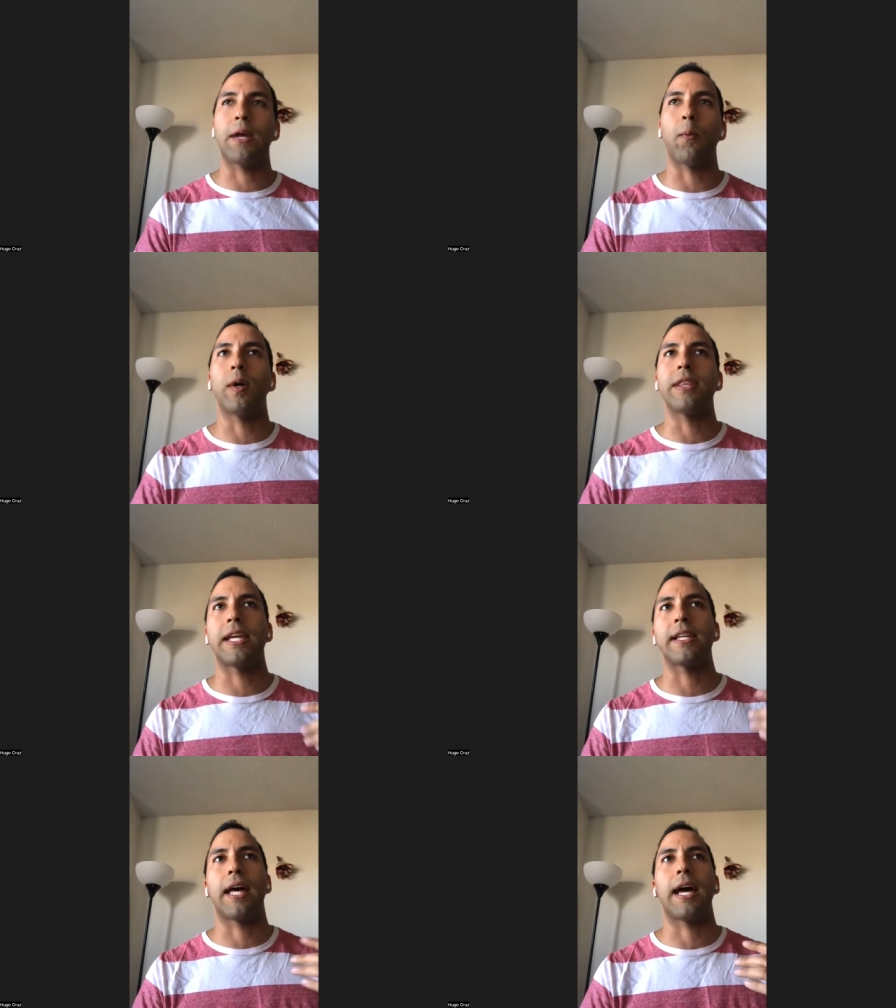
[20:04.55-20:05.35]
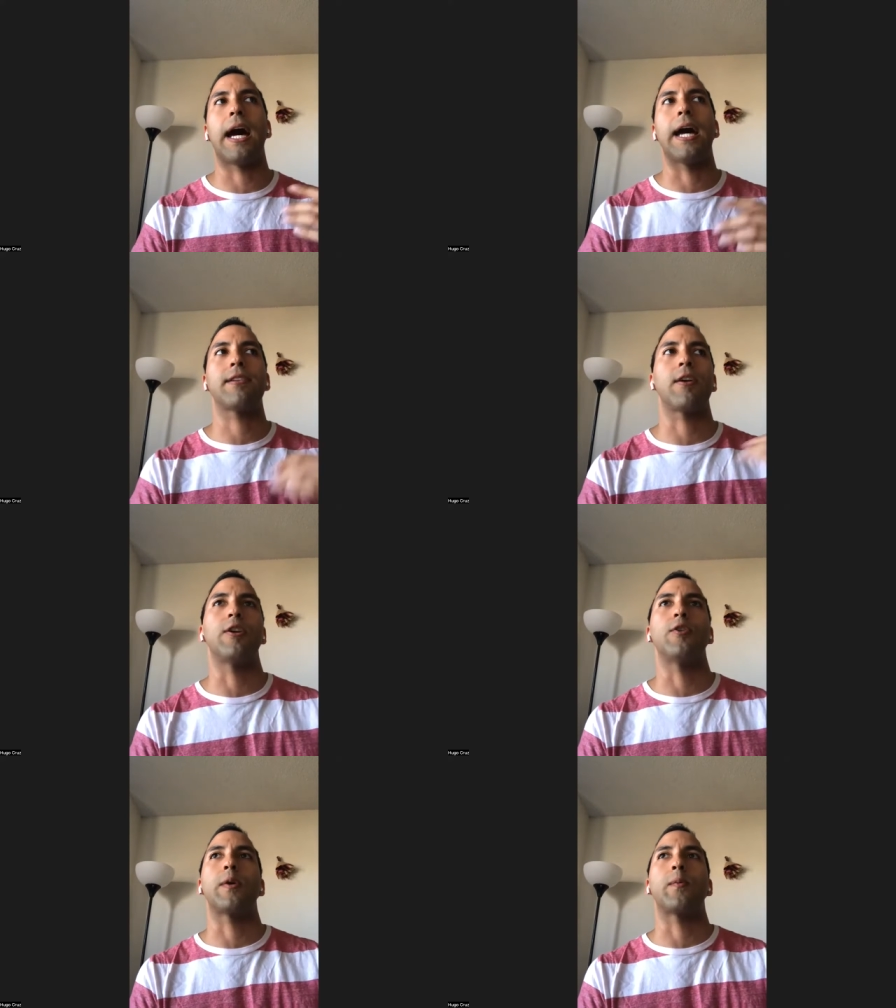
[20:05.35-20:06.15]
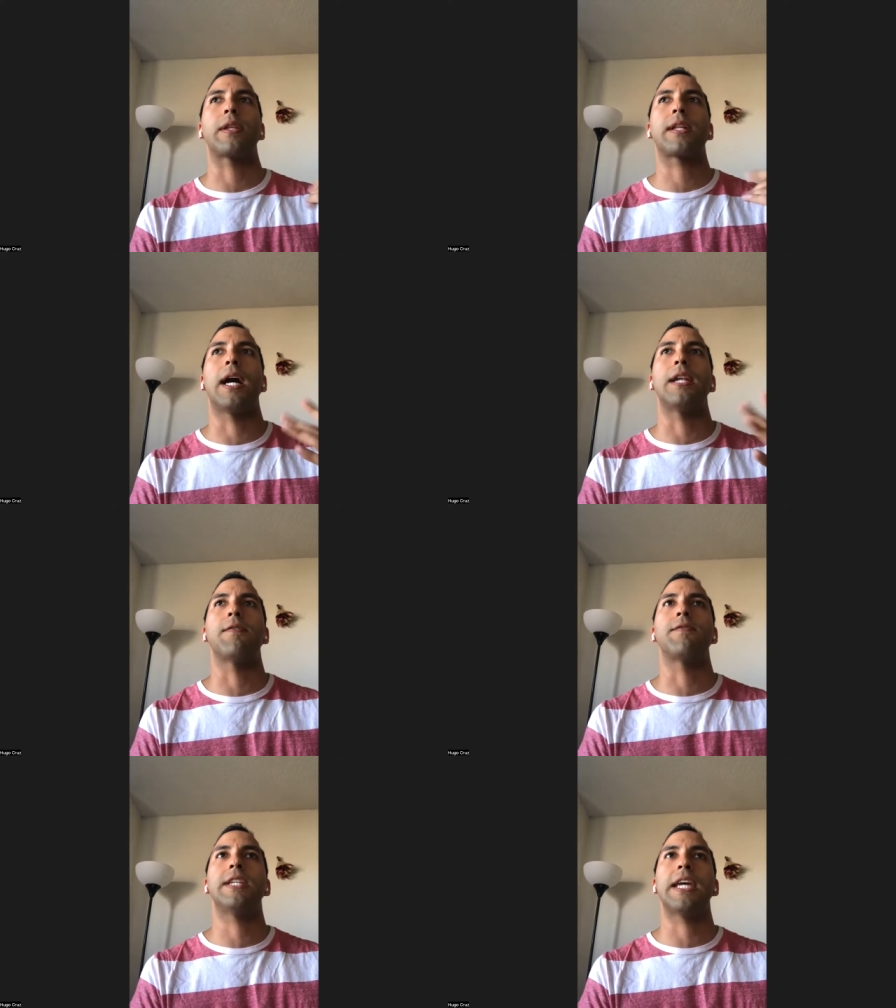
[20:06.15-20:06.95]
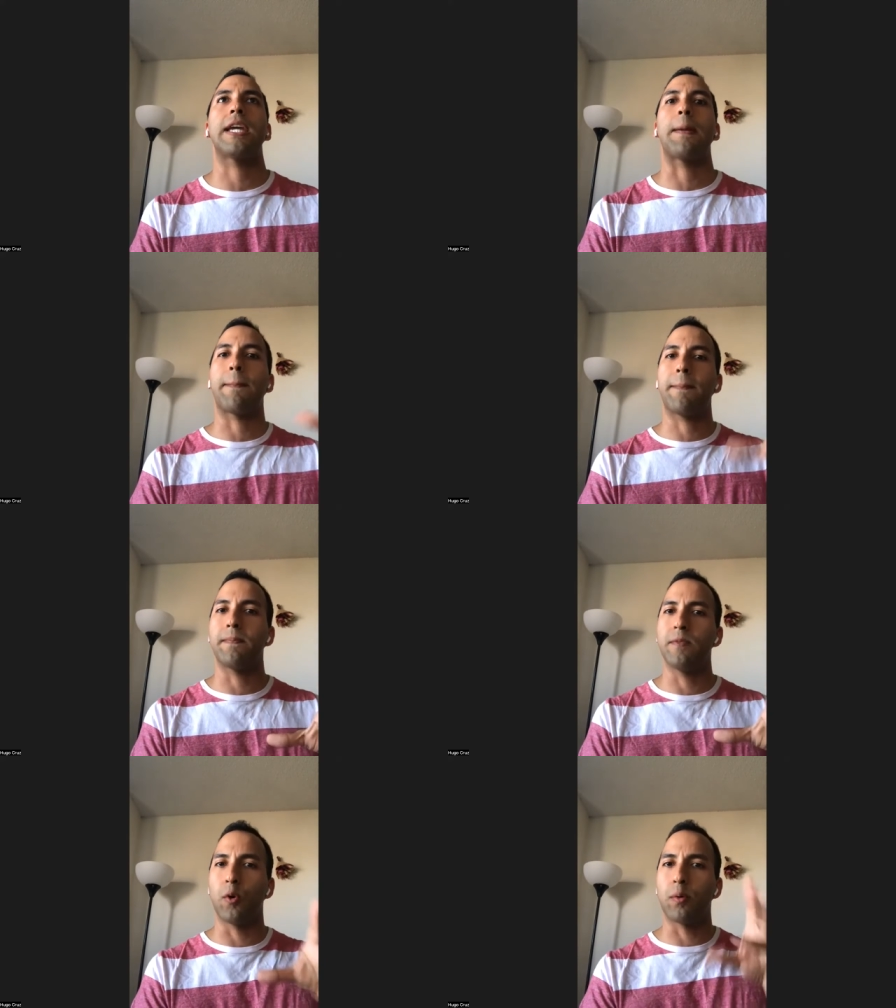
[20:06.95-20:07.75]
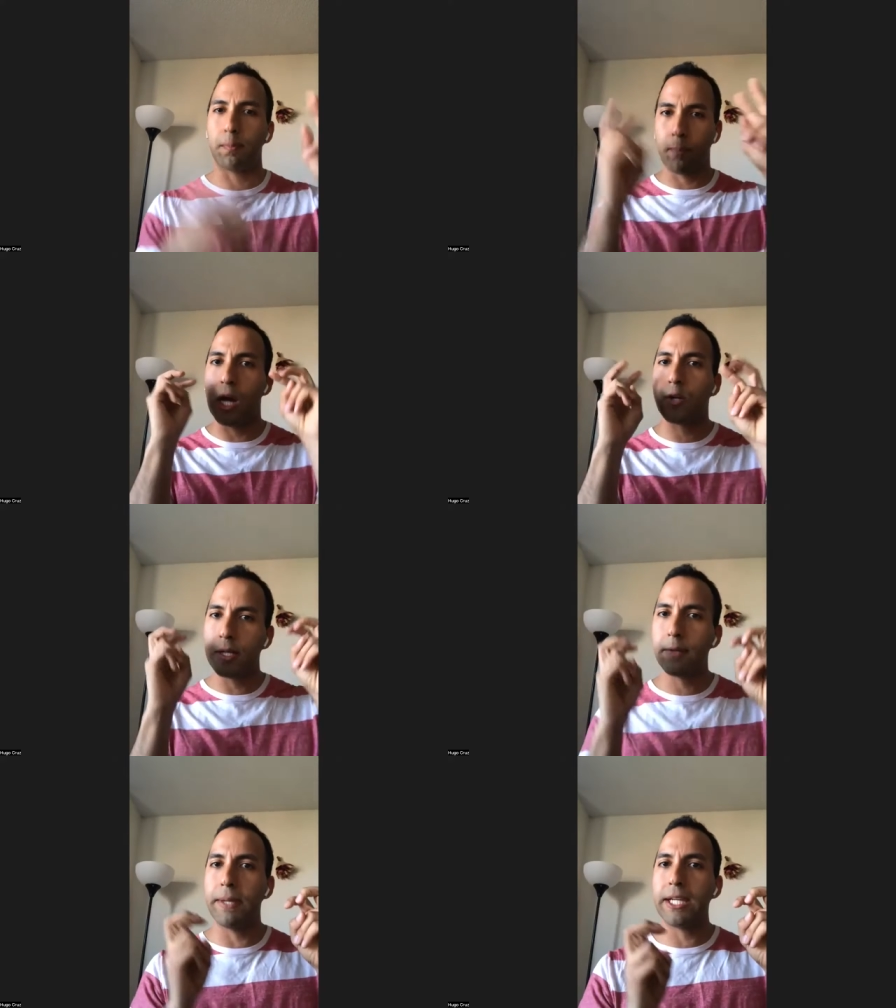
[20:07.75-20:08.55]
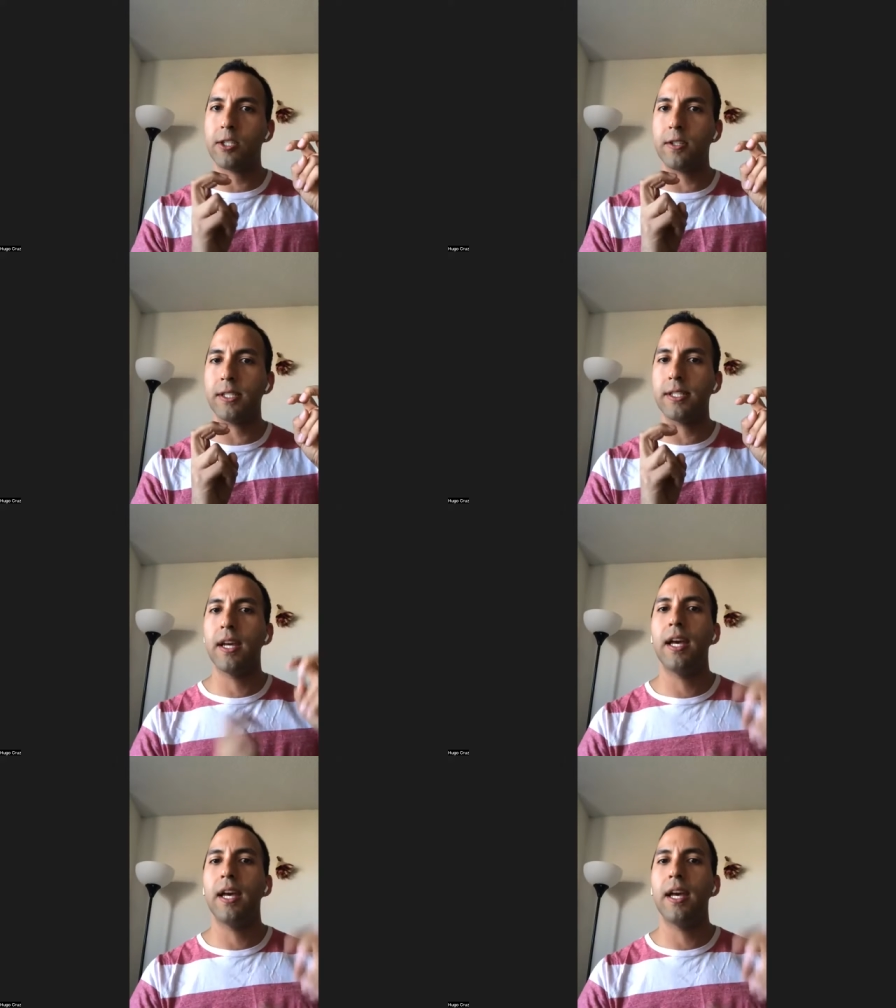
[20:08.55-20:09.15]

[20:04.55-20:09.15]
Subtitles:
And one thing that I started doing was kind of taking those progress pictures,